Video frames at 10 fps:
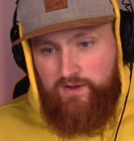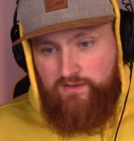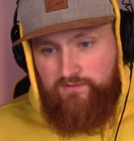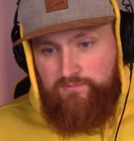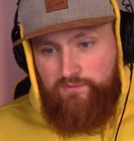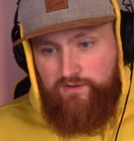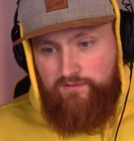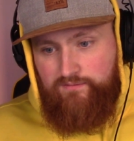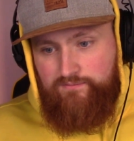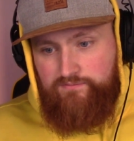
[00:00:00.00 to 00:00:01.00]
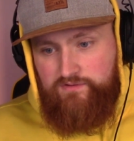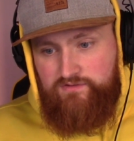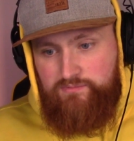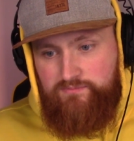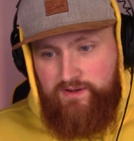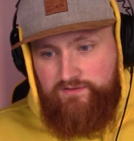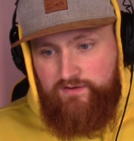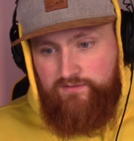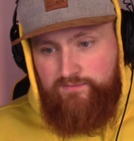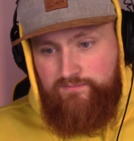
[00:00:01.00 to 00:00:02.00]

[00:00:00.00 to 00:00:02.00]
Little Pony, Friendship is Magic.